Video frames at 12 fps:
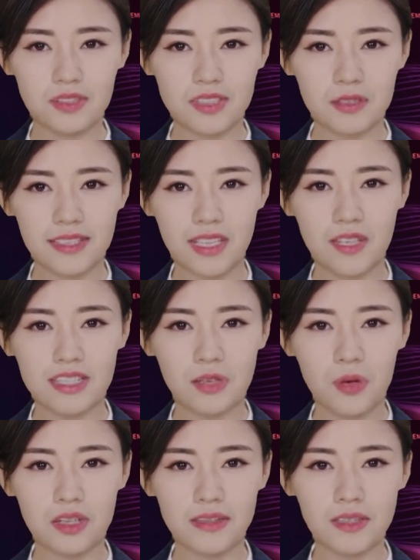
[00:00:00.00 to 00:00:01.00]
So there is a
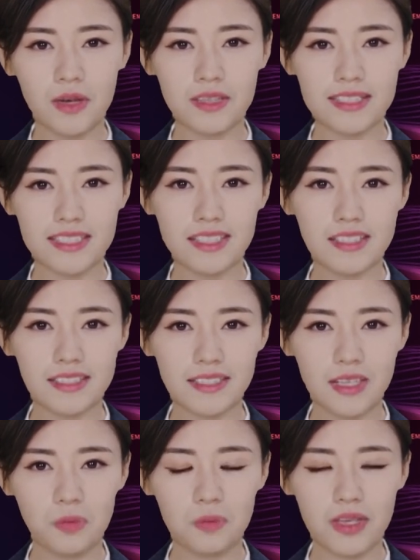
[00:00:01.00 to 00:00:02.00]
one-off losses
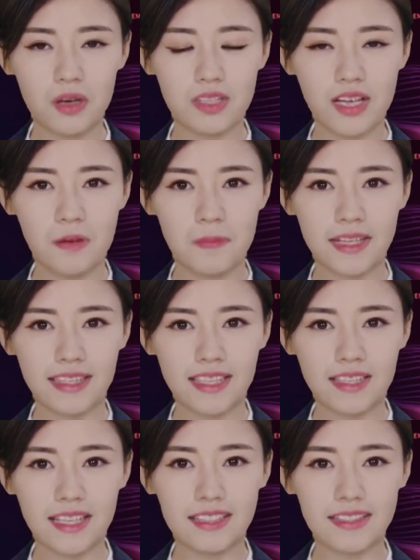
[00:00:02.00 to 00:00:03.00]
that will not happen
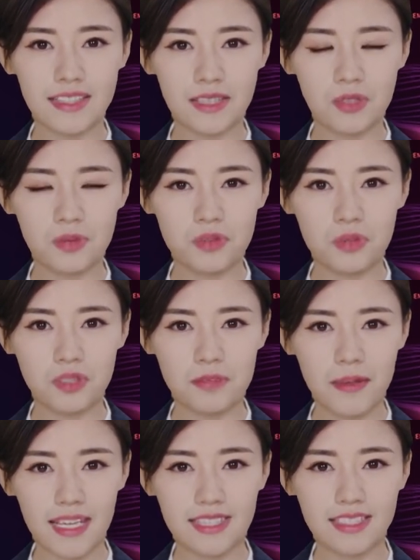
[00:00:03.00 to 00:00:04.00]
again, then you sort
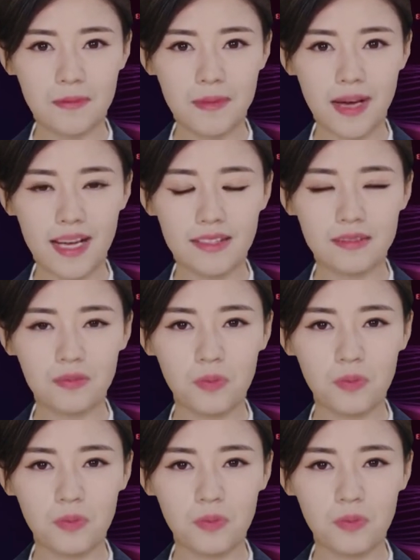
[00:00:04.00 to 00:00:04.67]
of add it back,